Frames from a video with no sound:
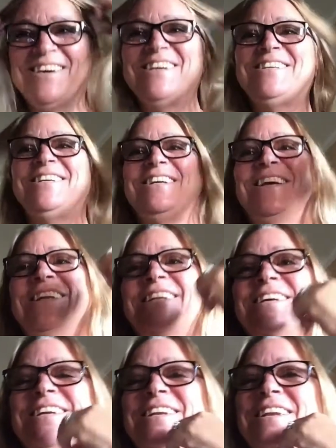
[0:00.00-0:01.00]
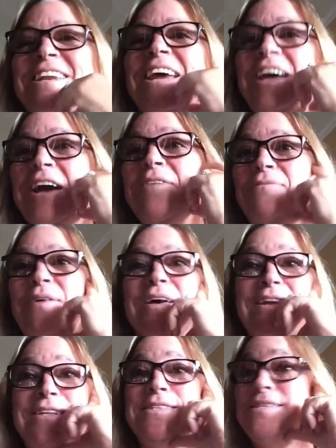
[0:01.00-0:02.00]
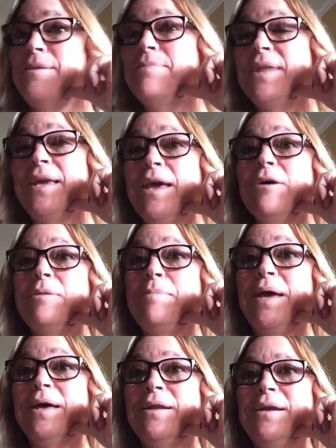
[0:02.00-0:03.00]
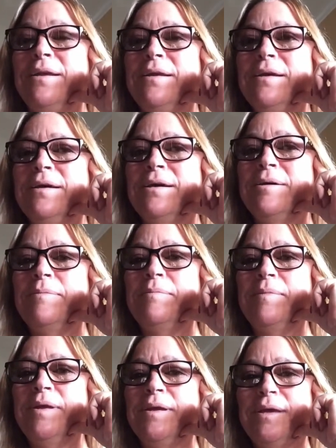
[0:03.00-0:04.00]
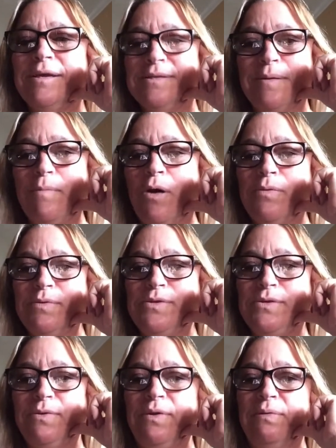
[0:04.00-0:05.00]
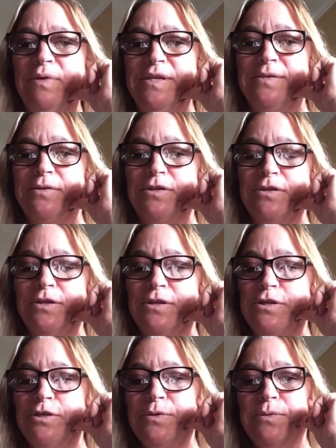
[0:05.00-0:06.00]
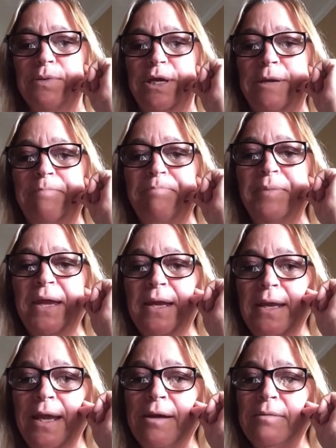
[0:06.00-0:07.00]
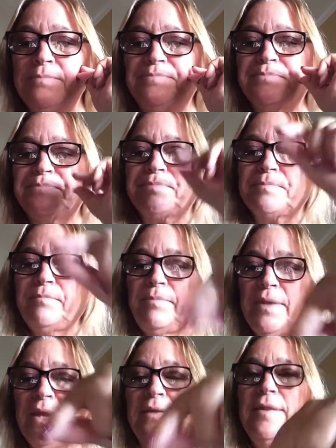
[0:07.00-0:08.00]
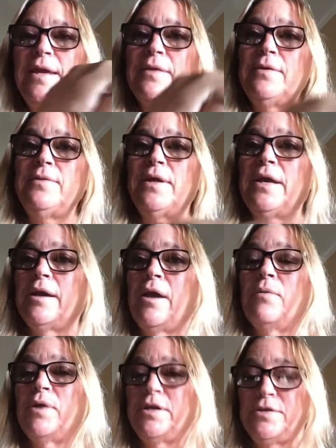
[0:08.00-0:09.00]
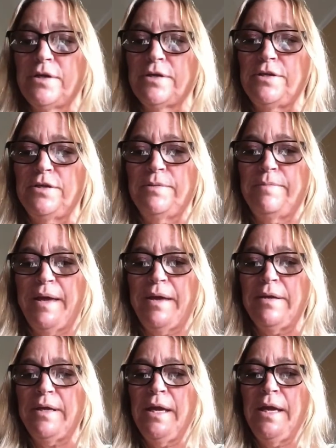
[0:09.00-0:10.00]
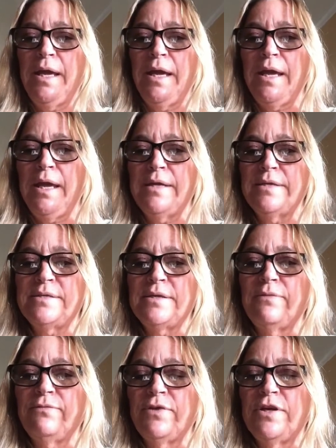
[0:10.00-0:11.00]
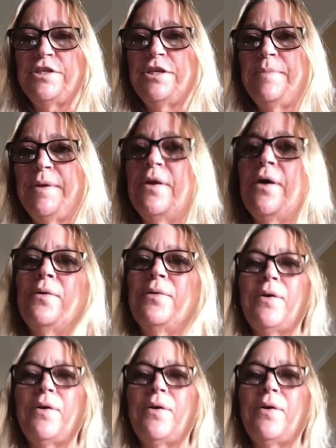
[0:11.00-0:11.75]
auction ended and I find something out about it, because I'm always doing research on the jewelry. Now, the other thing I want to talk to you about is free shipping. Oh,